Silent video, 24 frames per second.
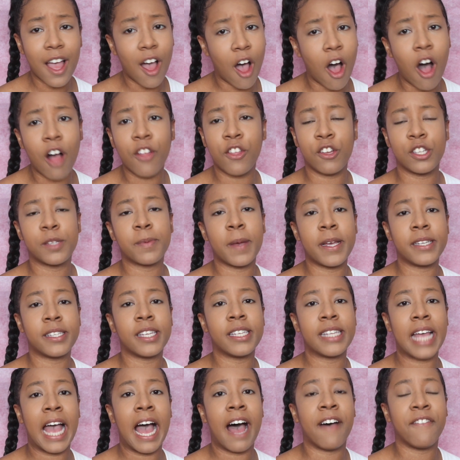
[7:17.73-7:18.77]
All those
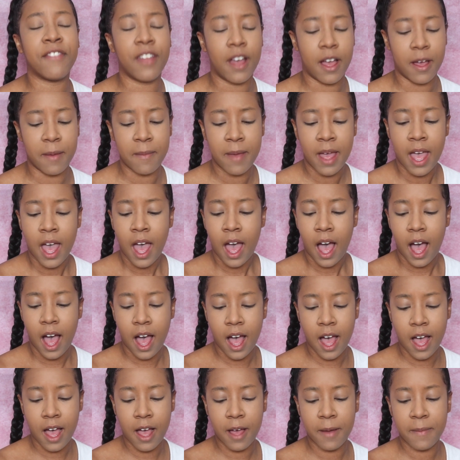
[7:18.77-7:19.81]
places have them.
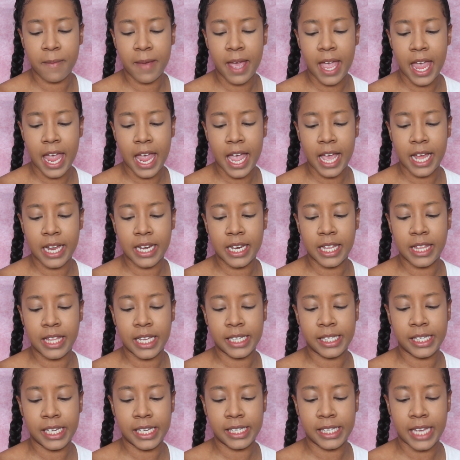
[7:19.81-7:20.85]
And
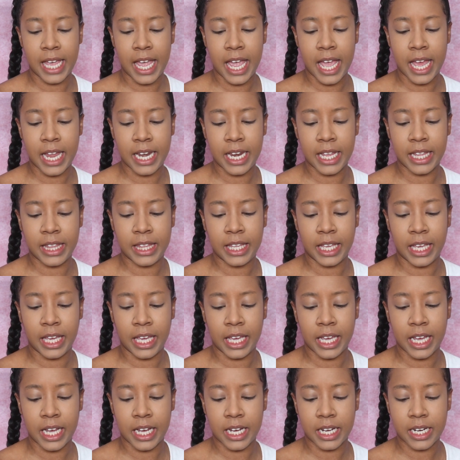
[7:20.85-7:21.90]
this is in
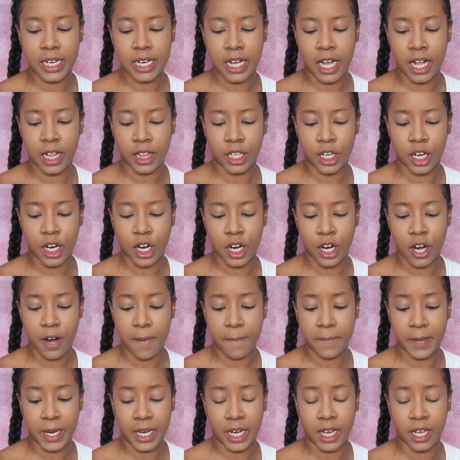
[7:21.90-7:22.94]
the color
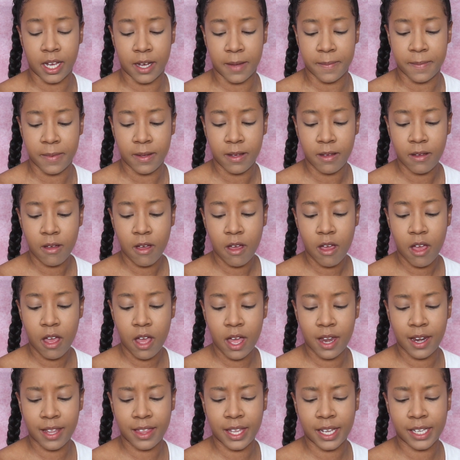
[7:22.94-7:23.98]
medium,
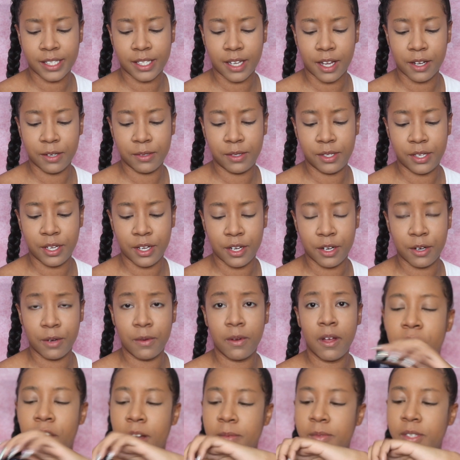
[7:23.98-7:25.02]
and I think it's
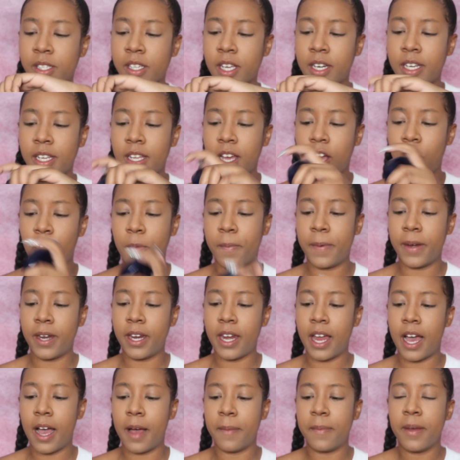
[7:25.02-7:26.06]
02. I'm just gonna open
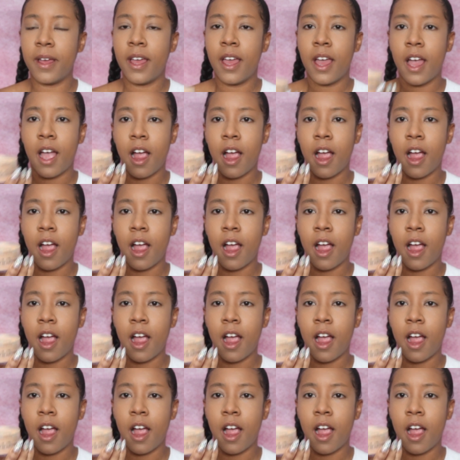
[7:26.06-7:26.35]
it up.